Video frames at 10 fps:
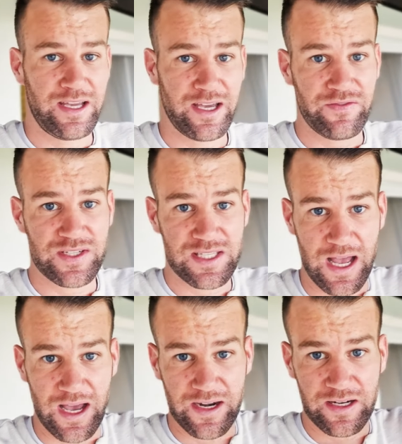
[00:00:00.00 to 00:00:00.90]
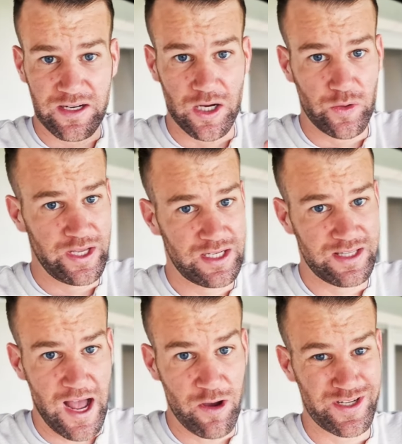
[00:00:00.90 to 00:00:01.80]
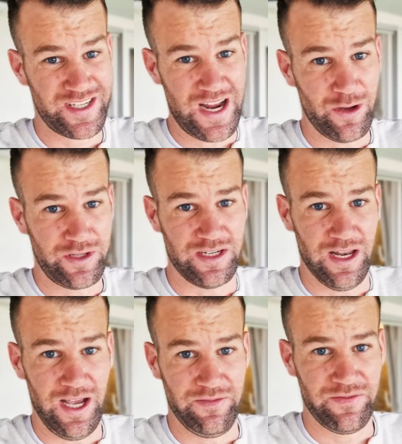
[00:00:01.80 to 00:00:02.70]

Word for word: have started going down south in life.